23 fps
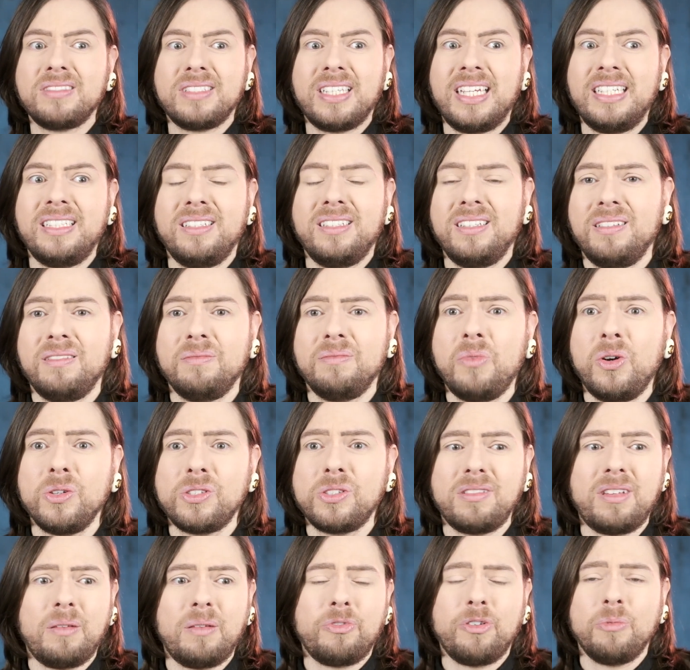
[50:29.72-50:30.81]
and
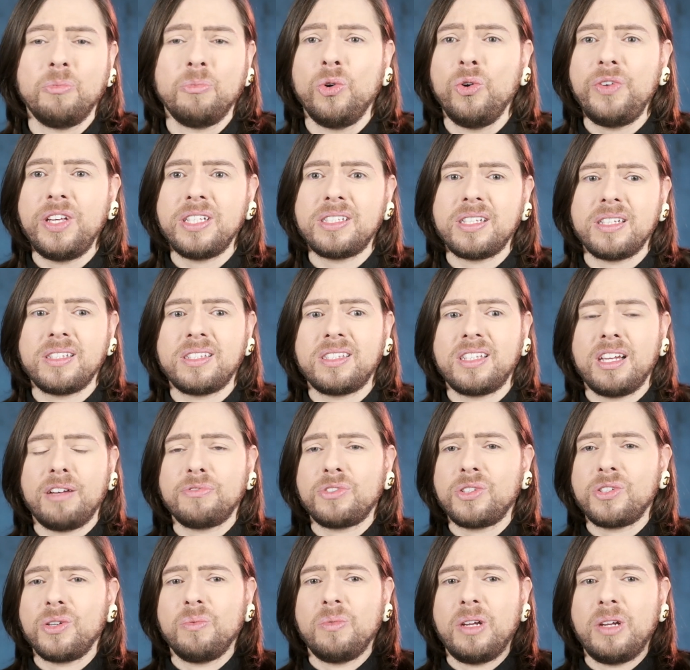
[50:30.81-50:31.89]
most of them from movies and stuff,
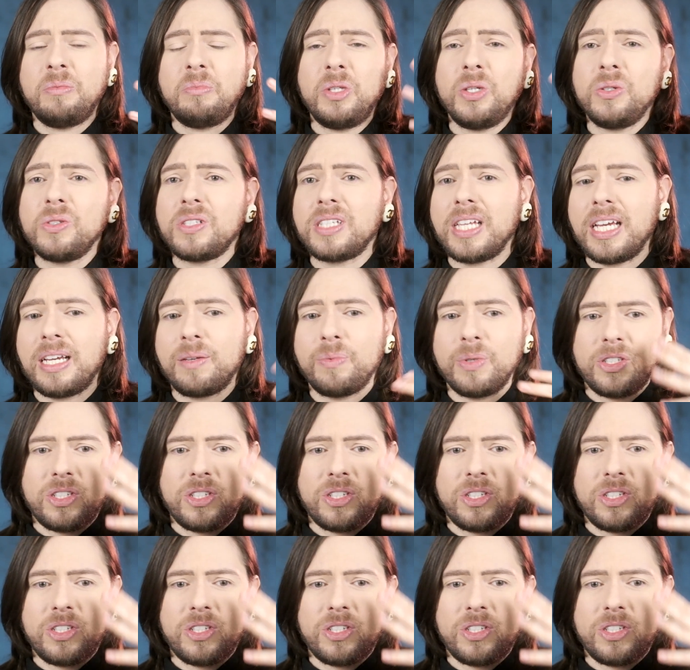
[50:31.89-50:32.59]
so in music,